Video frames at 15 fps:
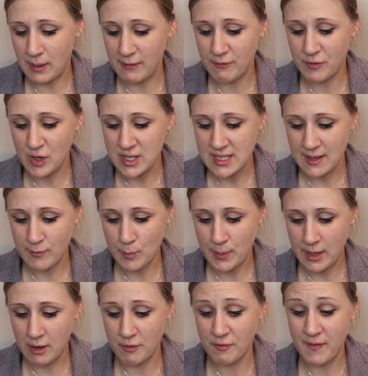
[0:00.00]
my first ever
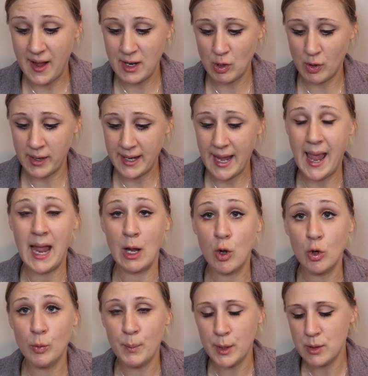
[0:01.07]
pair of Vionic
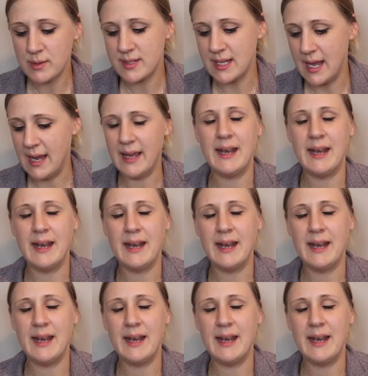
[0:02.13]
ankle boots.